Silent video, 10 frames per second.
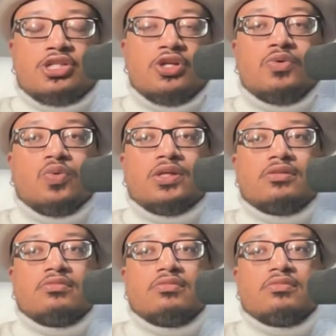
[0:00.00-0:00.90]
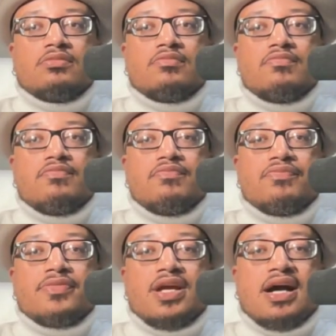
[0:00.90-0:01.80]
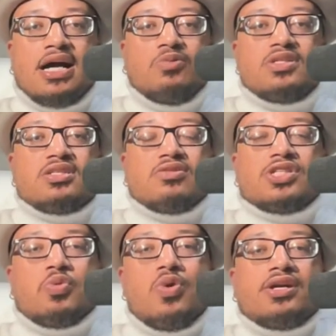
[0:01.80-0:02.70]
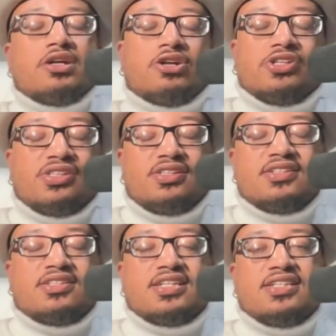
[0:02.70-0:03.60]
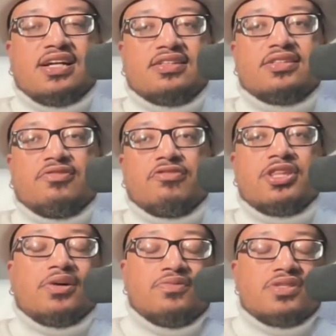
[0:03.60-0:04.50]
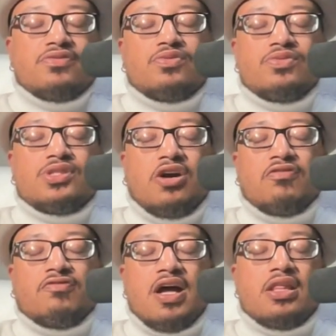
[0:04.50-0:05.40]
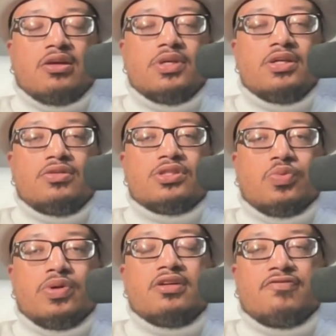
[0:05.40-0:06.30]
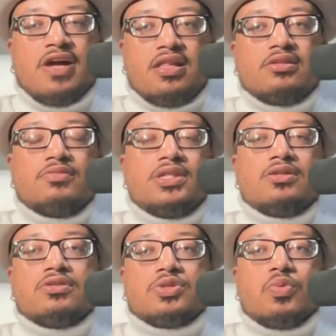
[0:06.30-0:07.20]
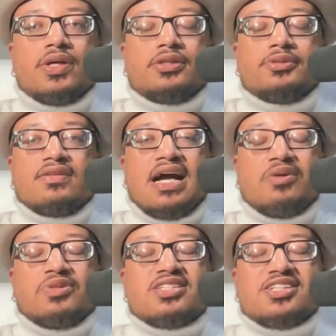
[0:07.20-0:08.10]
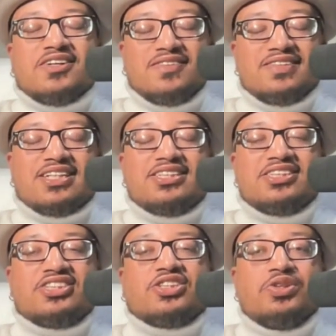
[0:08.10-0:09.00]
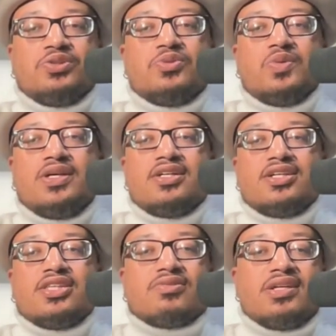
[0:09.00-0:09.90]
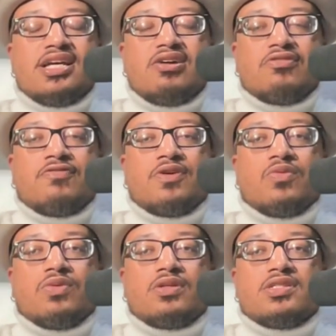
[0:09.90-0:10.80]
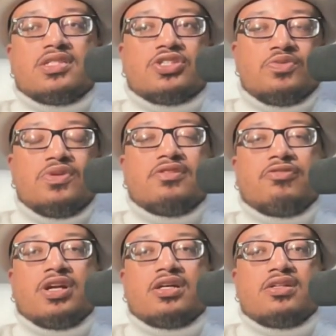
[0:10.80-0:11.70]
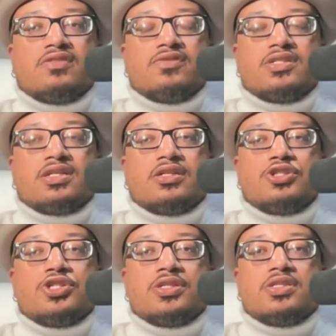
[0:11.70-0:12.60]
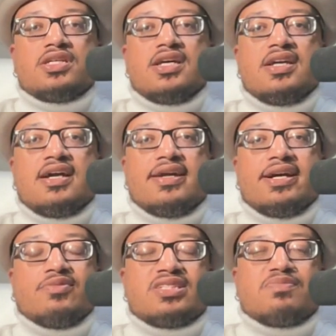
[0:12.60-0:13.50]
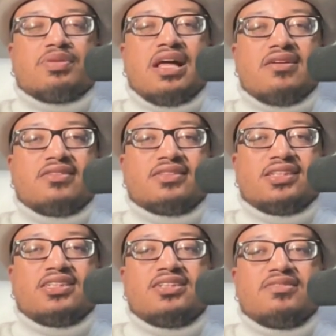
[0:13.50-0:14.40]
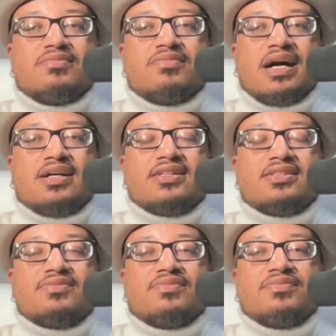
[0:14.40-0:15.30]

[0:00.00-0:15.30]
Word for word: do it. I was on Twitter earlier today. For those of you who don't follow me on Twitter, follow me on Twitter. I was talking to two 304s, two different conversations, and I was blocked by